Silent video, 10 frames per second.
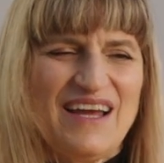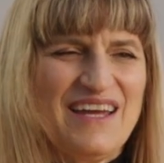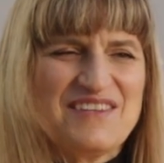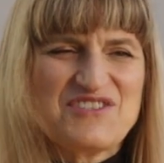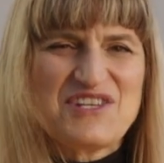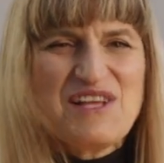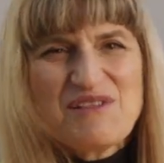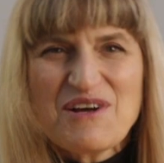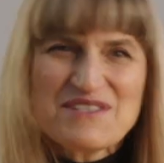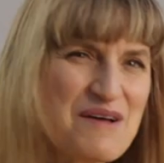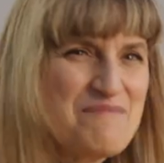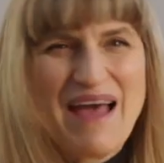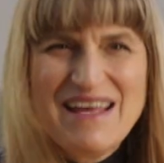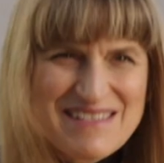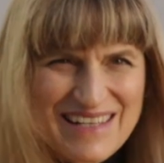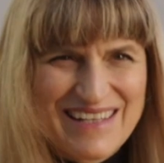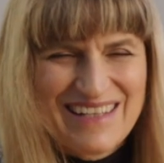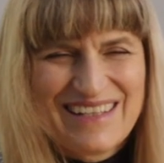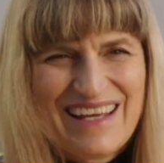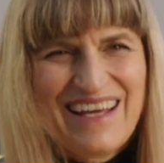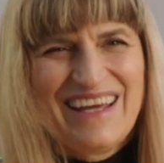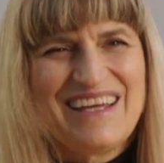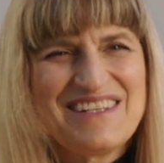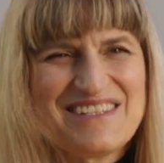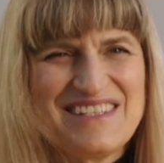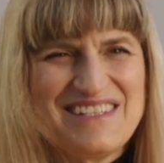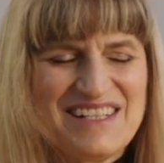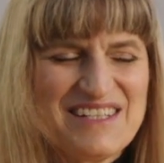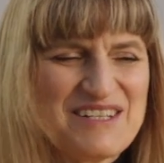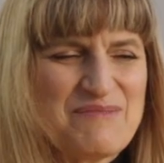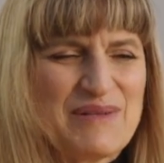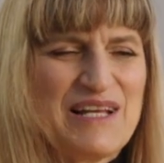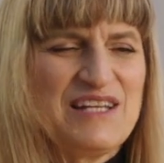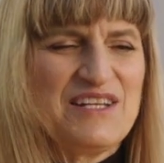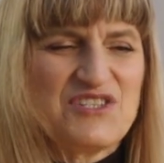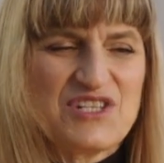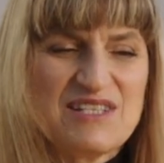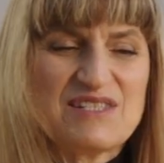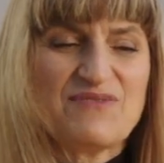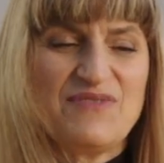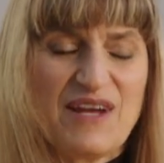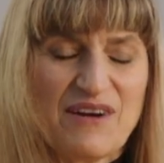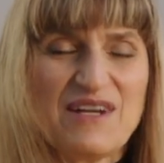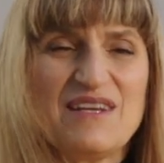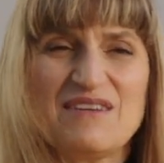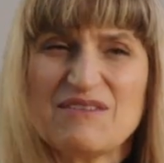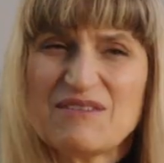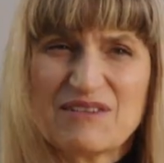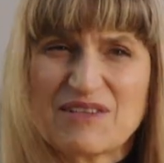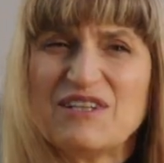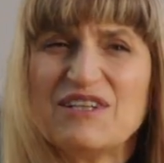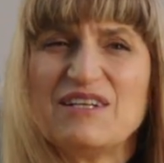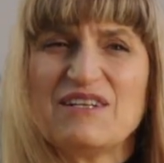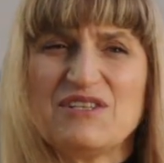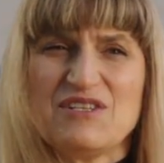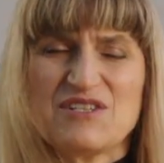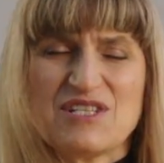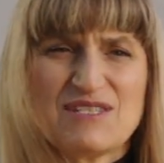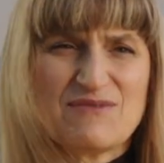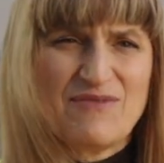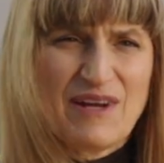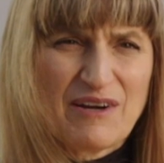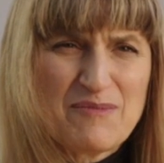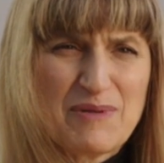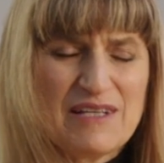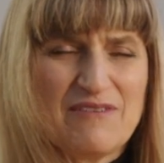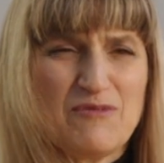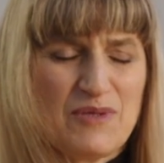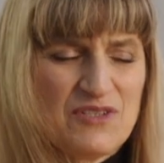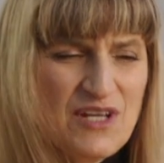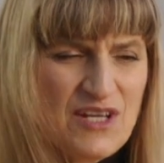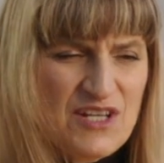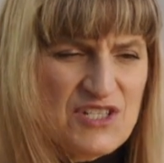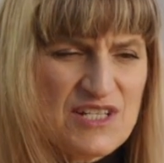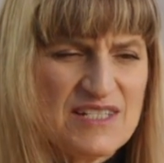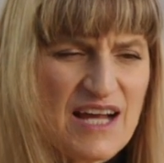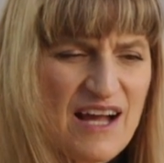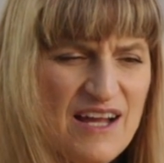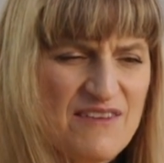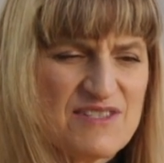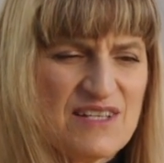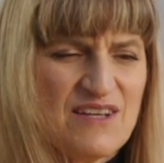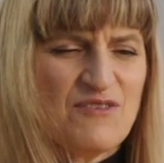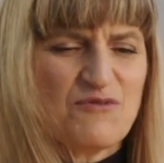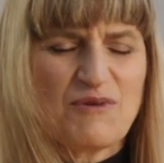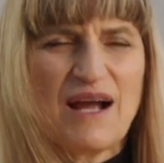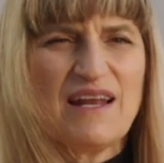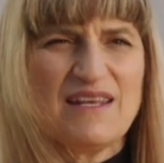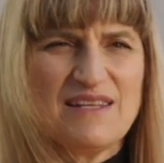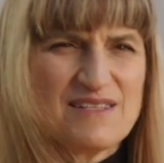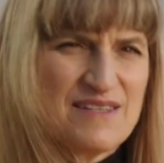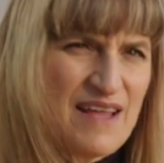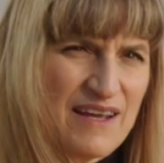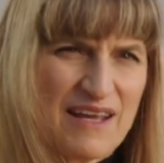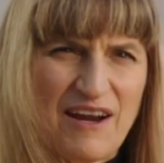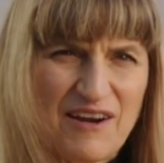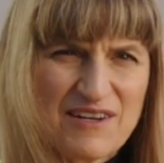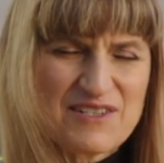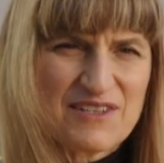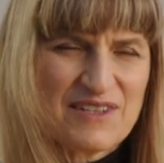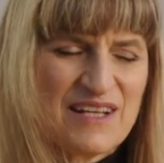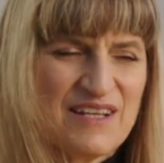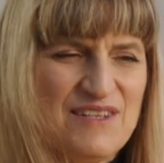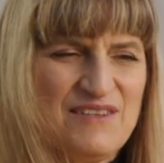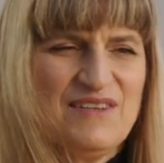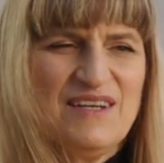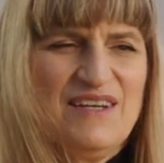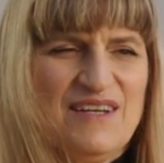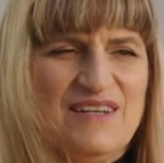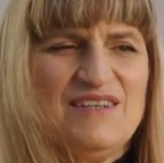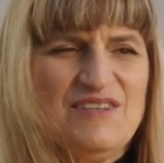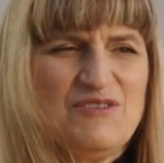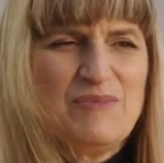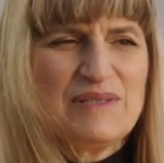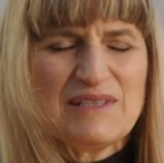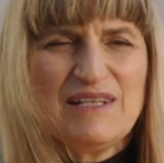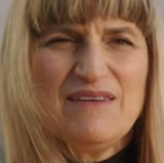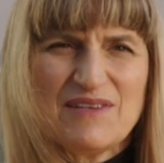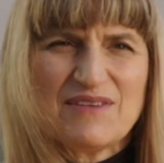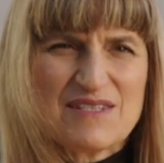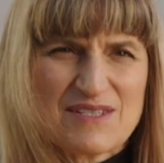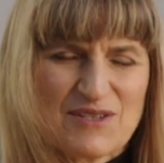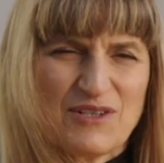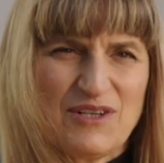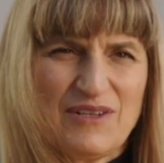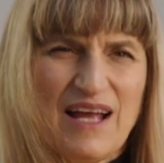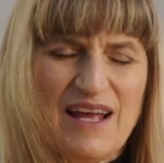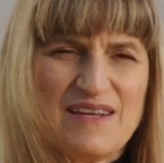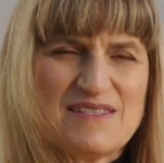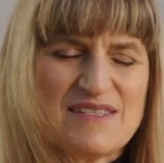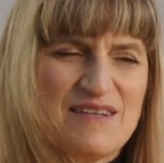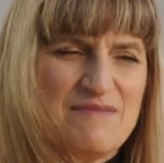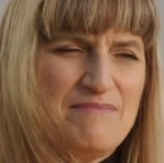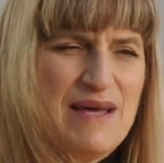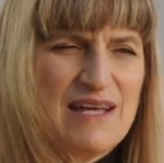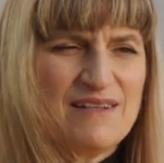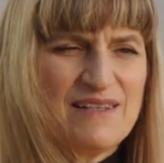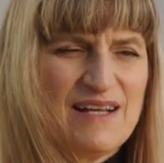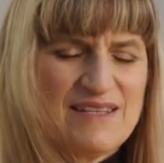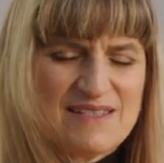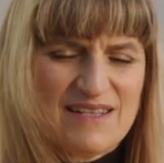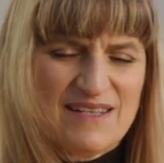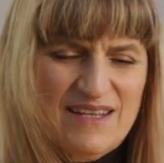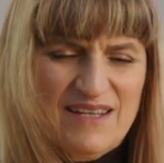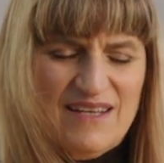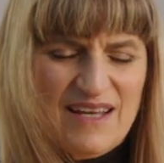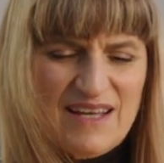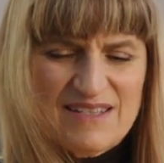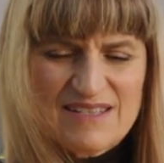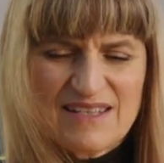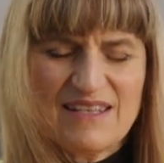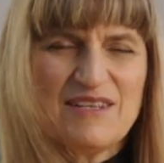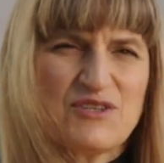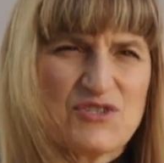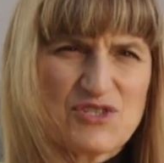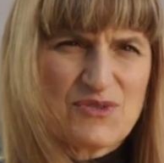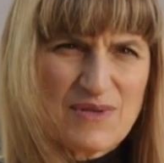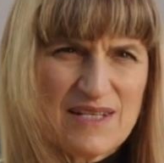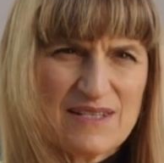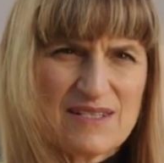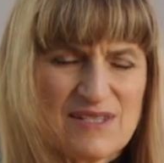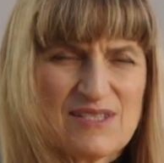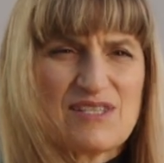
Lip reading: And she looks amazing, and she didn't complain, and she's very good, and she's very believable, and she dives right into that character, and you believe that this girl has the mettle, has the inner strength to